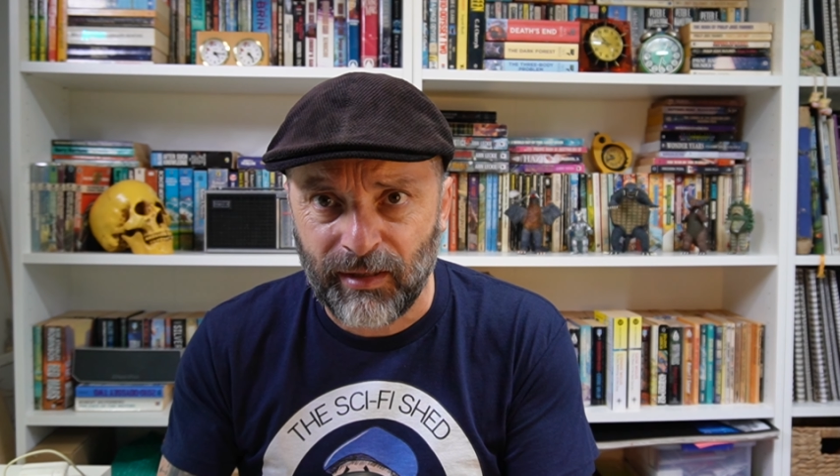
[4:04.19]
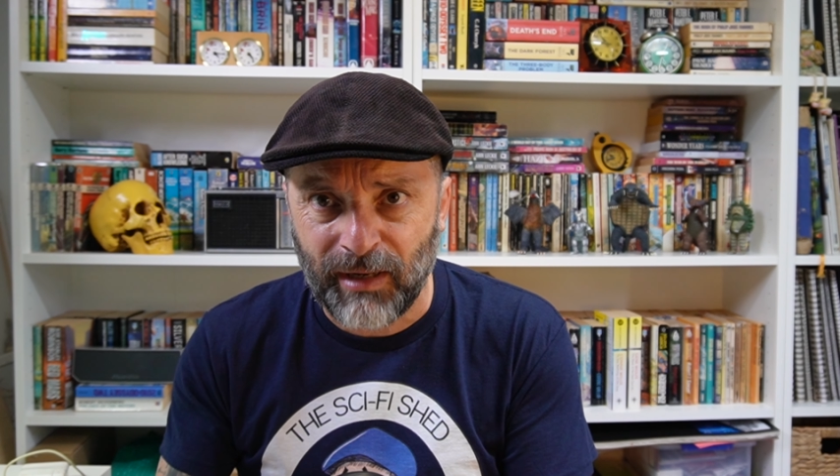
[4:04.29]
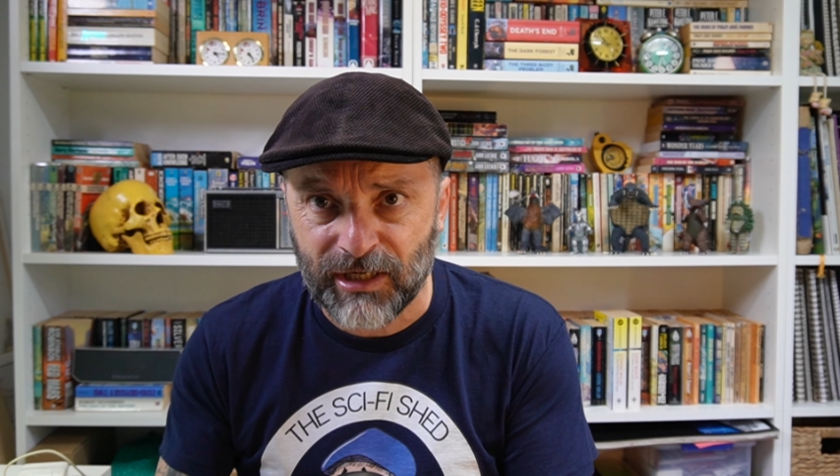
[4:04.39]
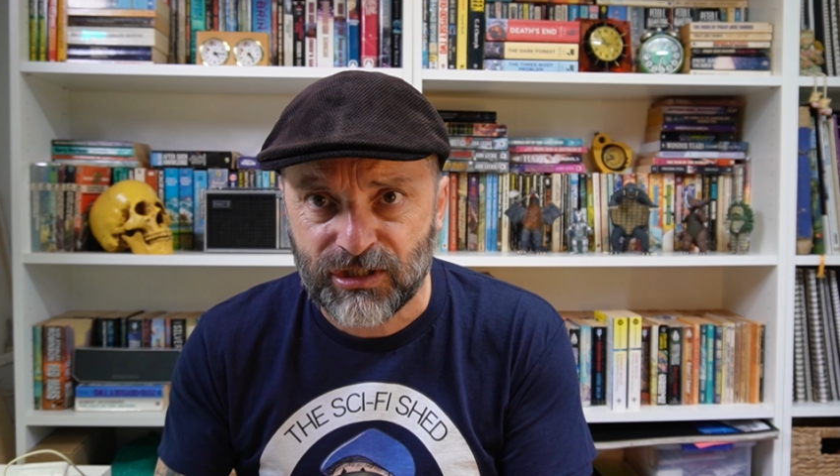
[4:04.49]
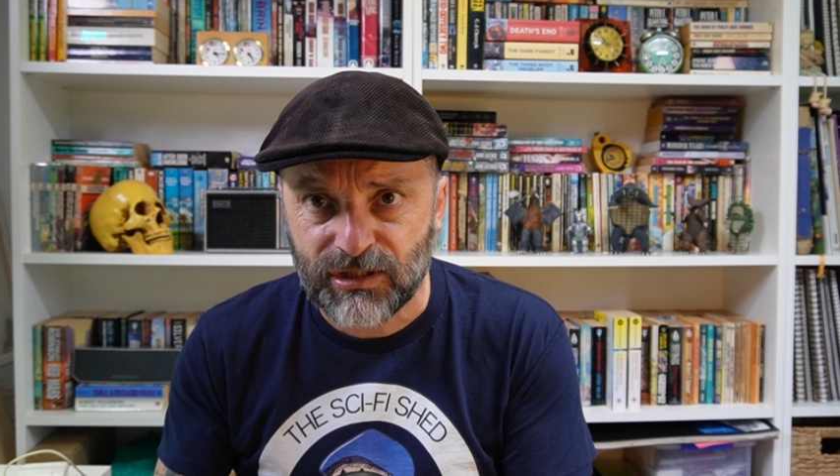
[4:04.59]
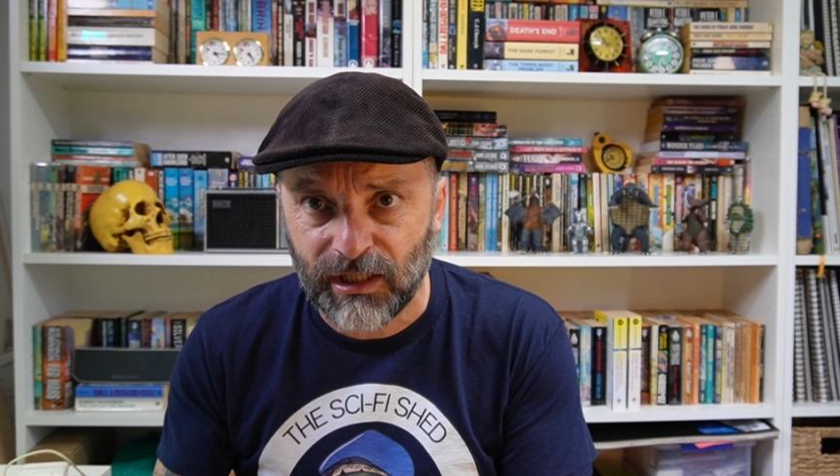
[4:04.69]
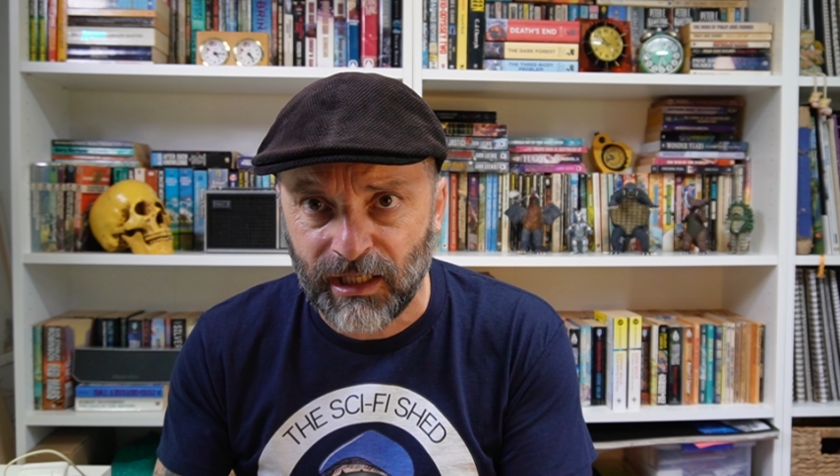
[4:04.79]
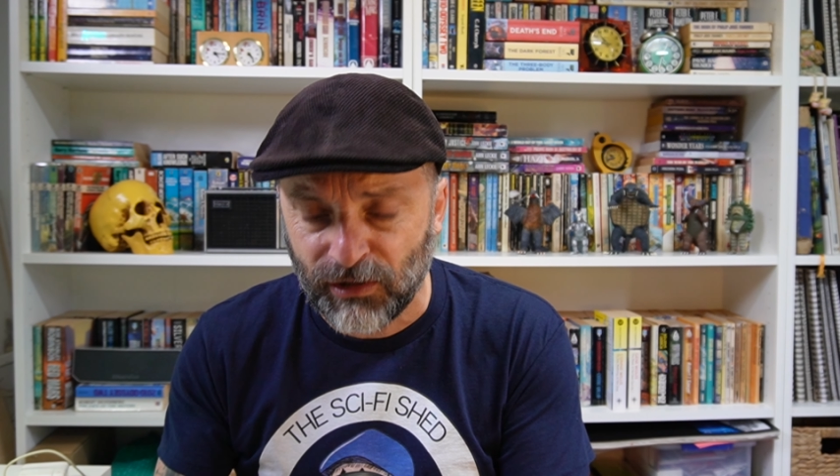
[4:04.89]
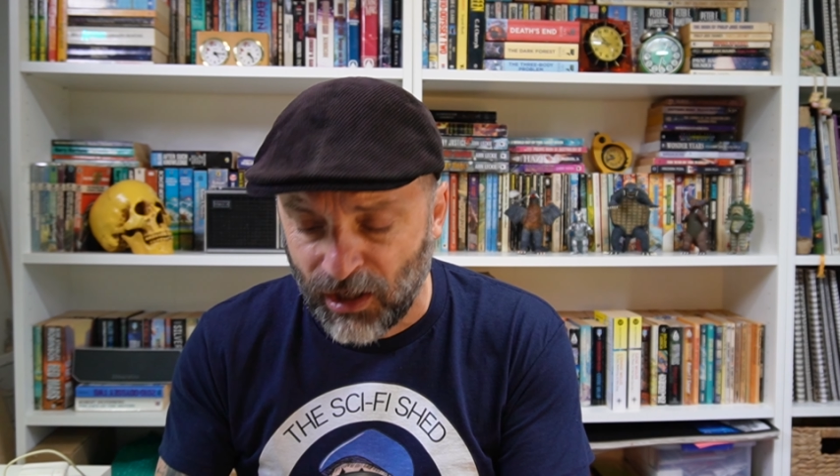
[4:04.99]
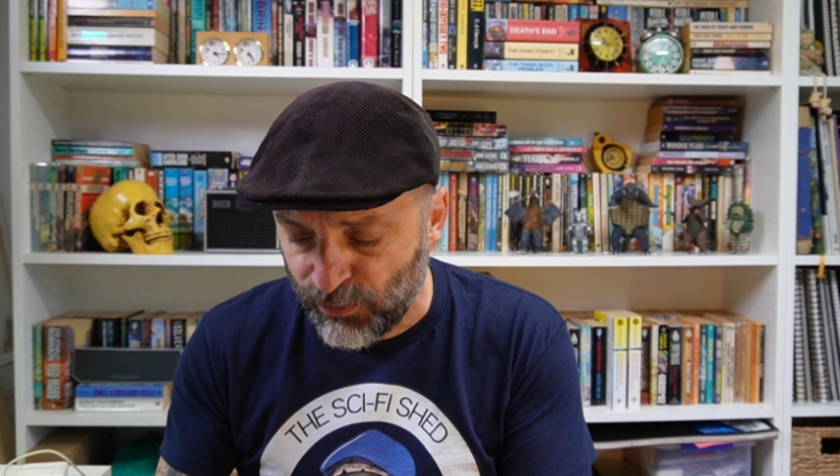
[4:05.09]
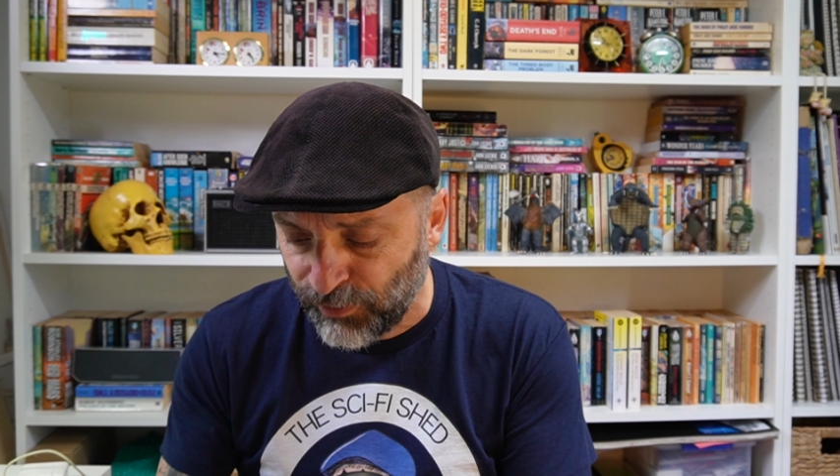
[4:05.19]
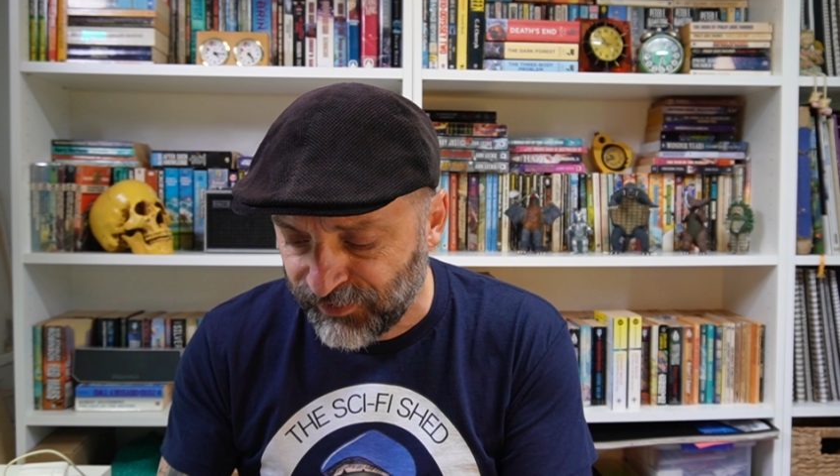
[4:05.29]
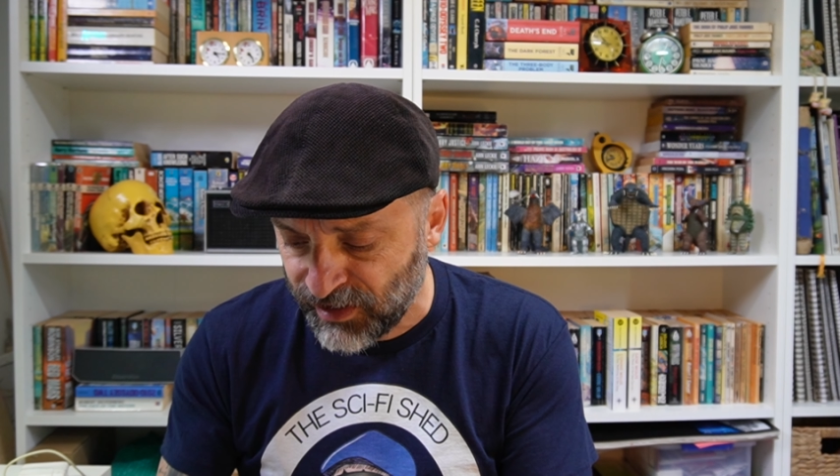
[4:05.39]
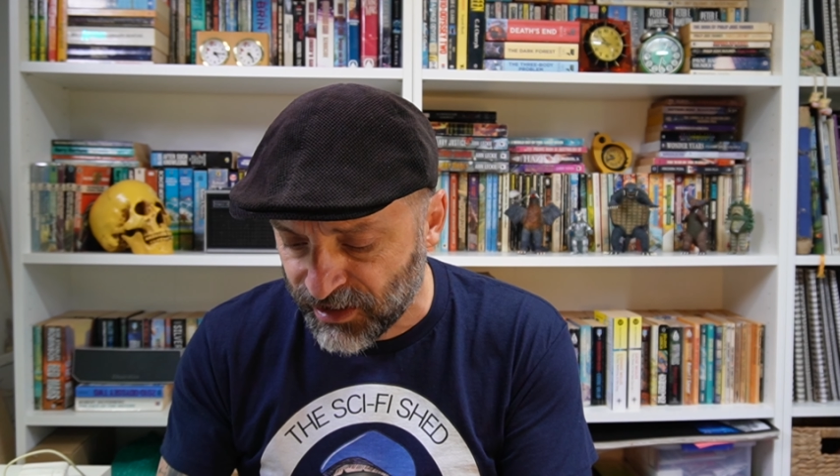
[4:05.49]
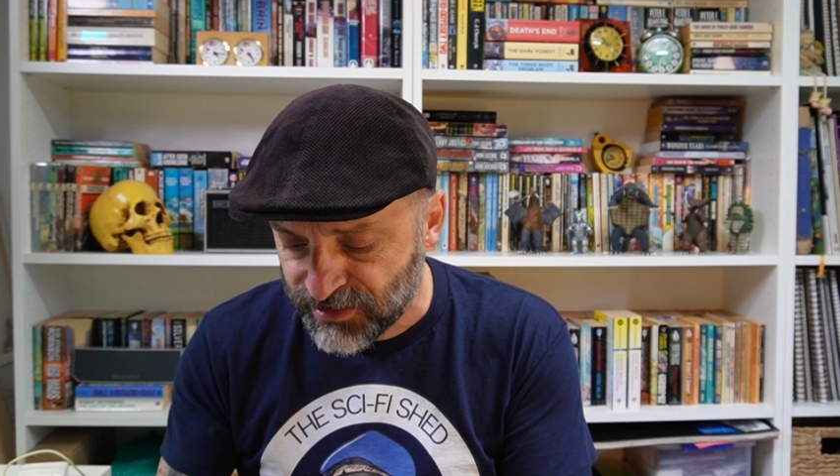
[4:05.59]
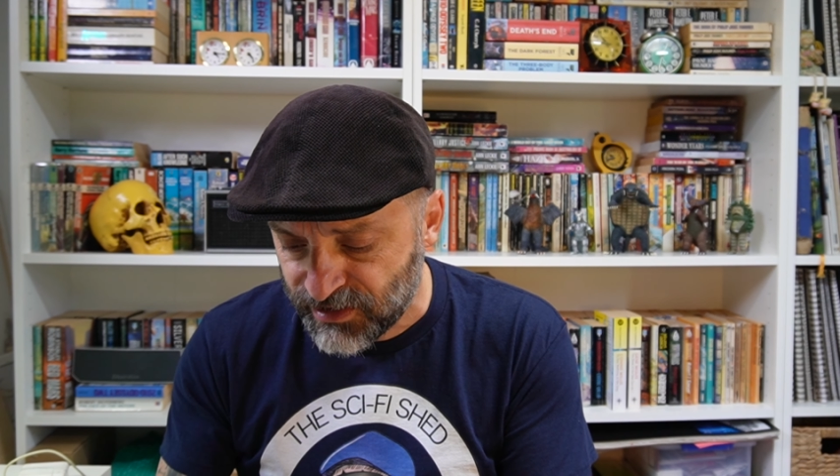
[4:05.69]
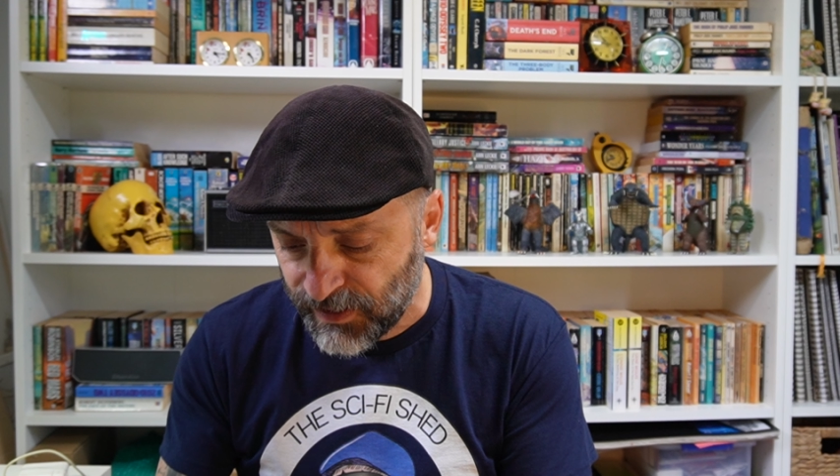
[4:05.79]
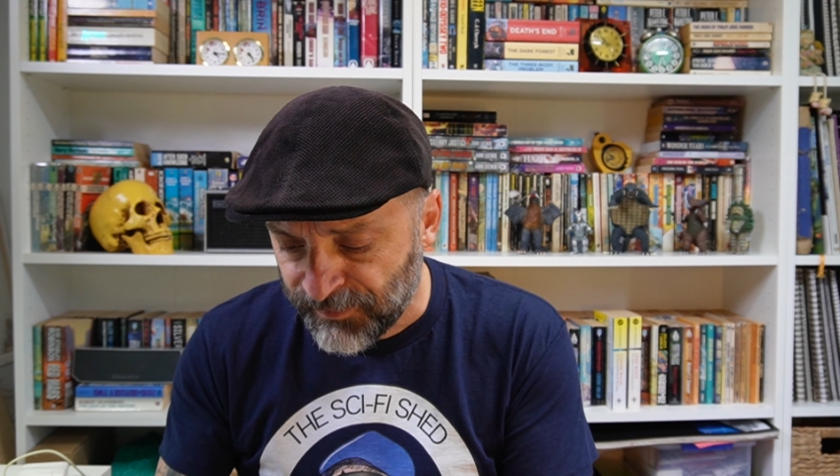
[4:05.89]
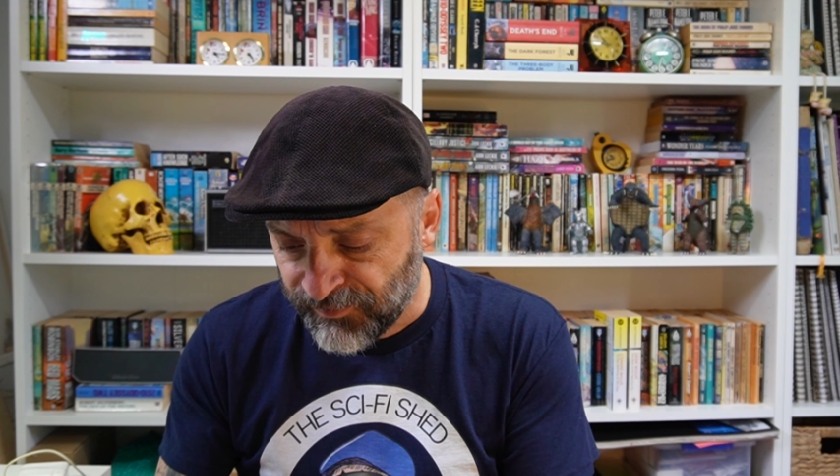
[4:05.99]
much in line with this.